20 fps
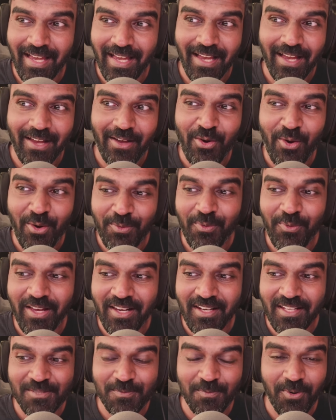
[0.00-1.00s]
Rode
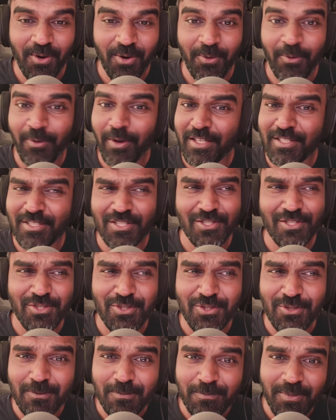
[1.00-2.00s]
Wireless Pro is
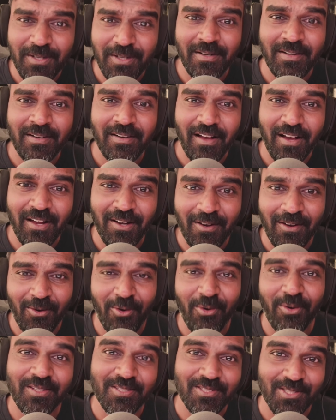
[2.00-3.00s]
super
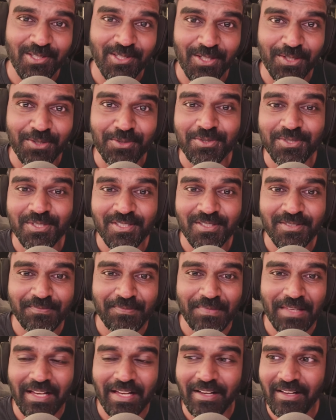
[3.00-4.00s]
annoying to use.
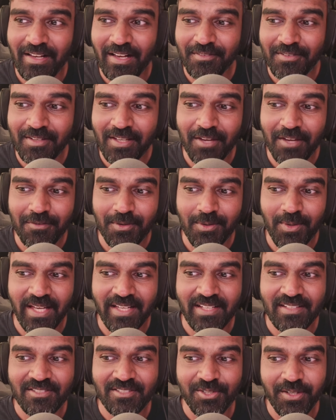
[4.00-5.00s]
I will give you
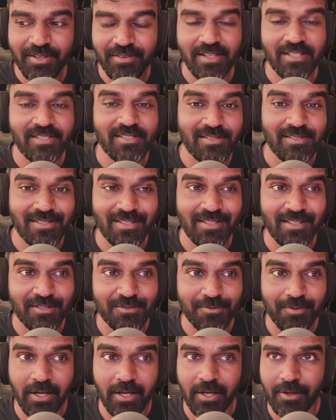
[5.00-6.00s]
like 3 reasons in this
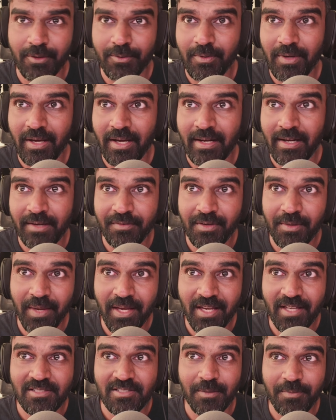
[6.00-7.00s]
video, and I will
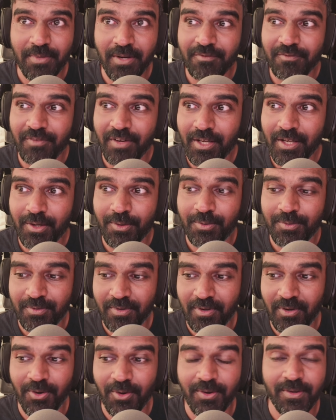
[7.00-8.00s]
make a separate video
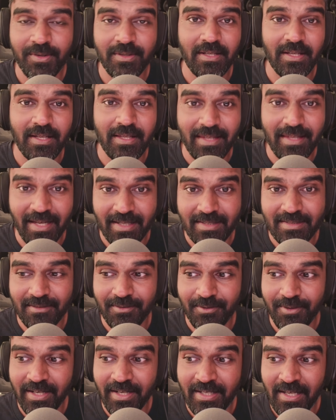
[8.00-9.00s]
on that,
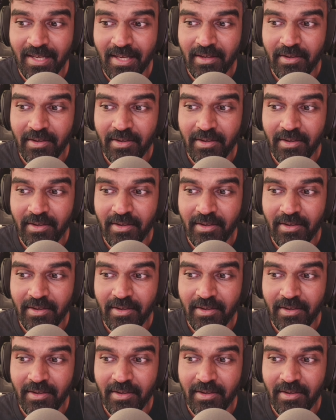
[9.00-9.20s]
right?